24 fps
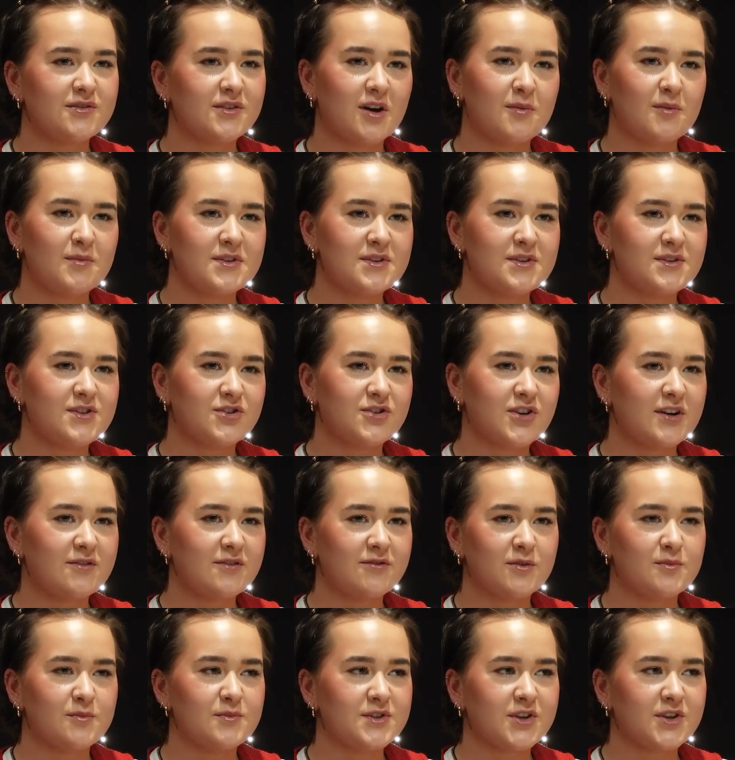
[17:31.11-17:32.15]
coming straight
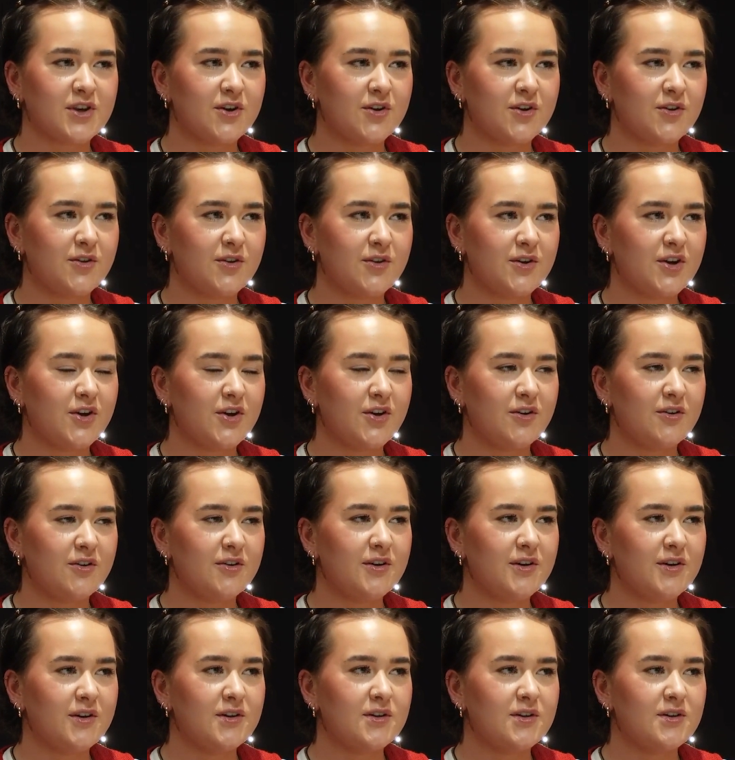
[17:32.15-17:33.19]
from school who
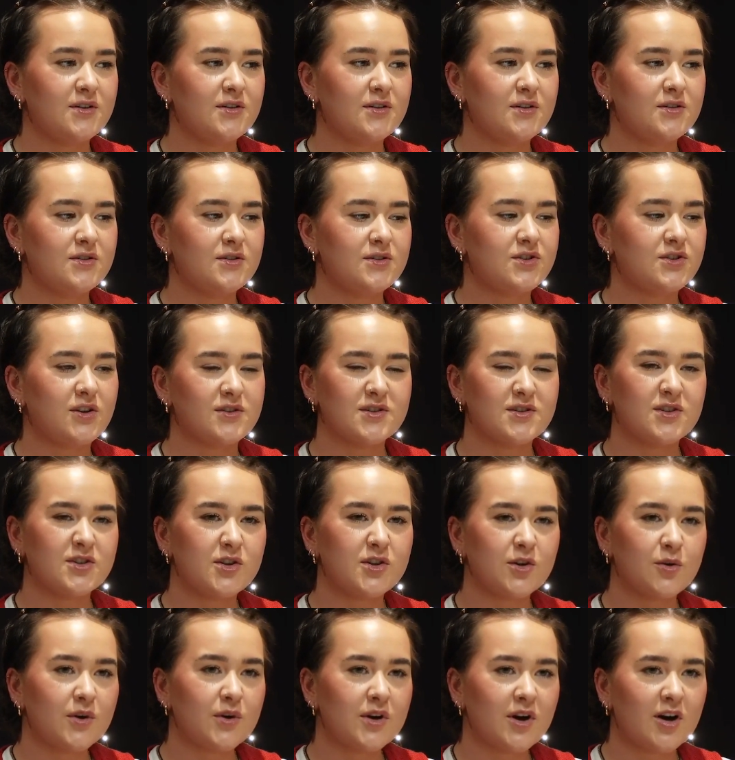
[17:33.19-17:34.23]
doesn't
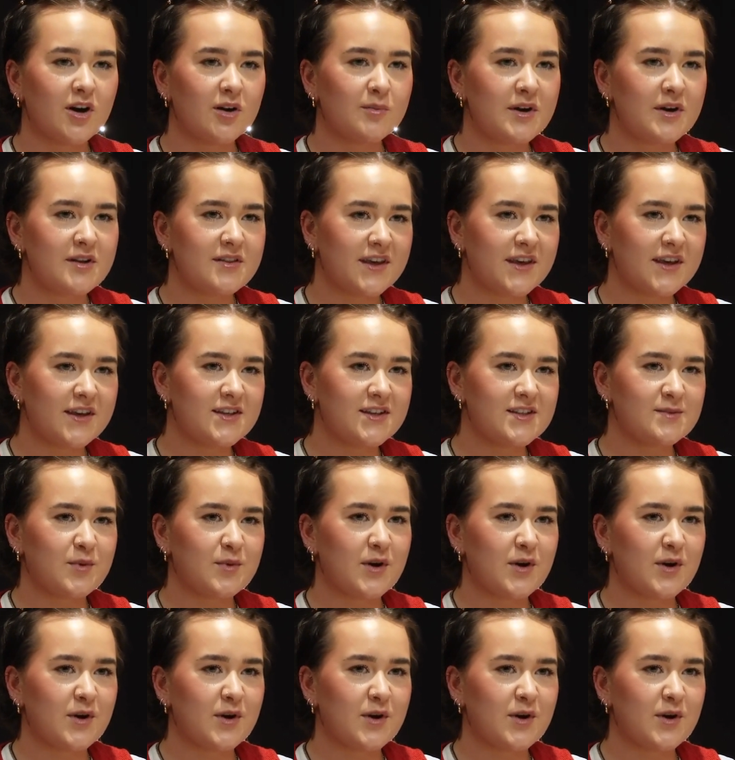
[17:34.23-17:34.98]
know a lot about things.